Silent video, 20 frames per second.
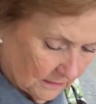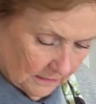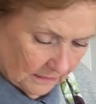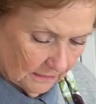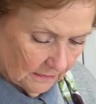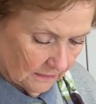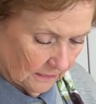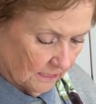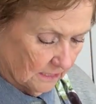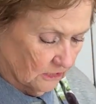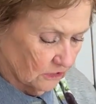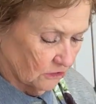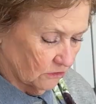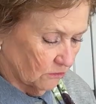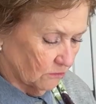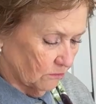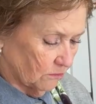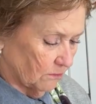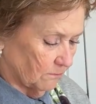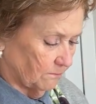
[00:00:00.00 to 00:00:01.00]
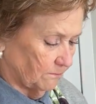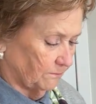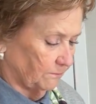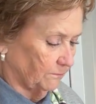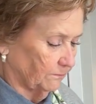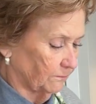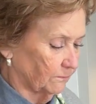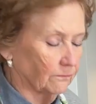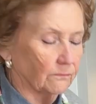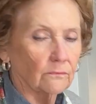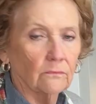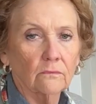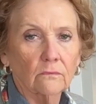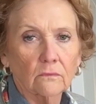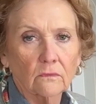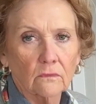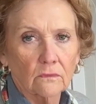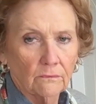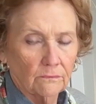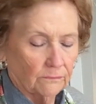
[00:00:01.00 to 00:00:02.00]
And I do
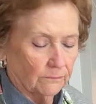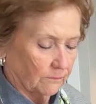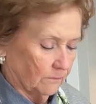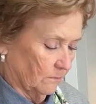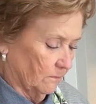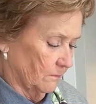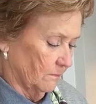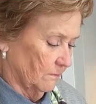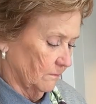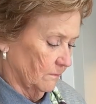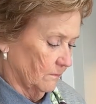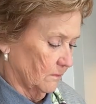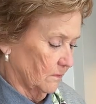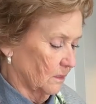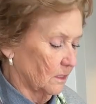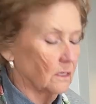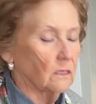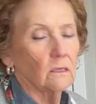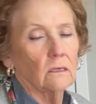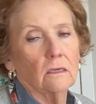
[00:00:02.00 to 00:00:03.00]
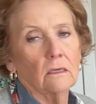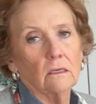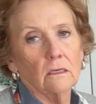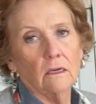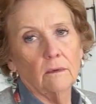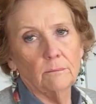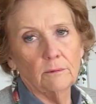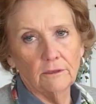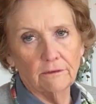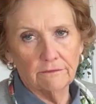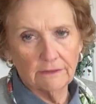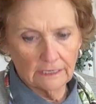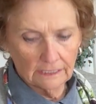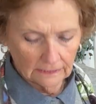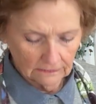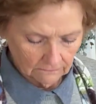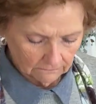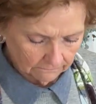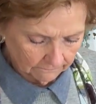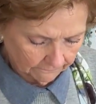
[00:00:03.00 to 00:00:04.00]
a couple of
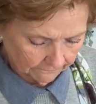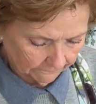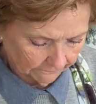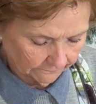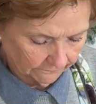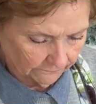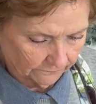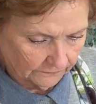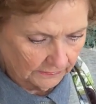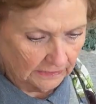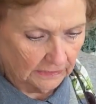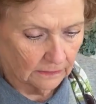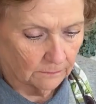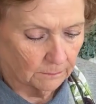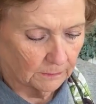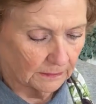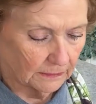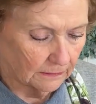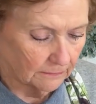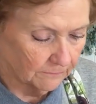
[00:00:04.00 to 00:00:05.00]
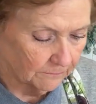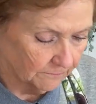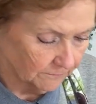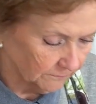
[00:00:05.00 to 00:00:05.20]
that, heaping.